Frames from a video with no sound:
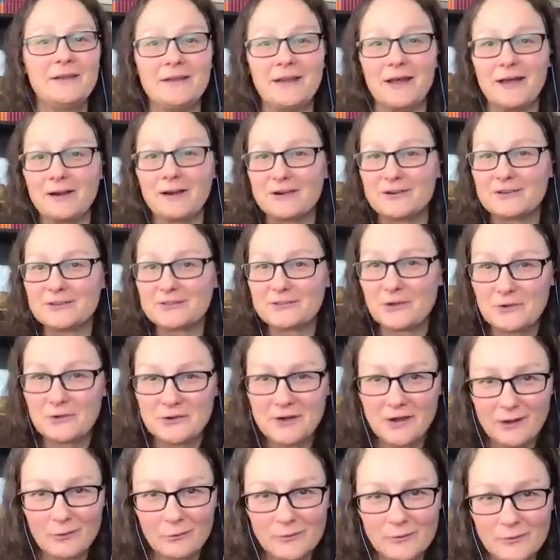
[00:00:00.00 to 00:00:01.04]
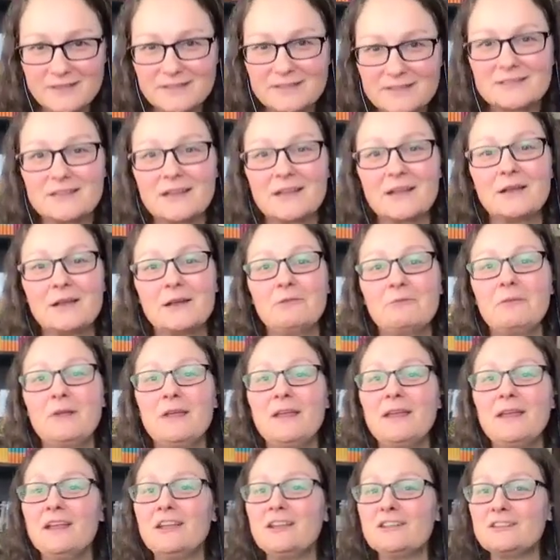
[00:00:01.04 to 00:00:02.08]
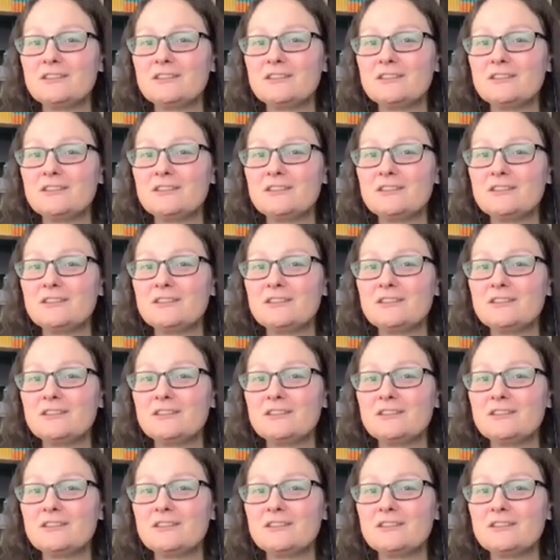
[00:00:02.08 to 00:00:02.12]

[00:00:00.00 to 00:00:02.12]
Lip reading: not our soul and our wisdom.